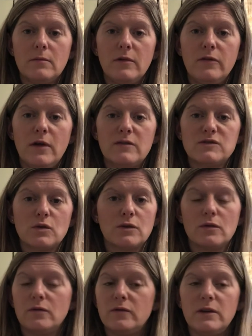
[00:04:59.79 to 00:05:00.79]
if if you have sore
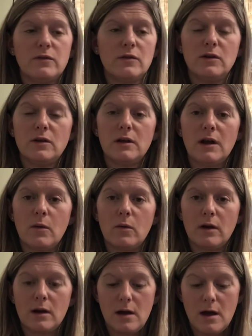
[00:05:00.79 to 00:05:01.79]
throat and fever, you cannot work
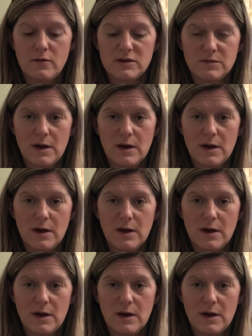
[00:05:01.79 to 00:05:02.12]
at a high-risk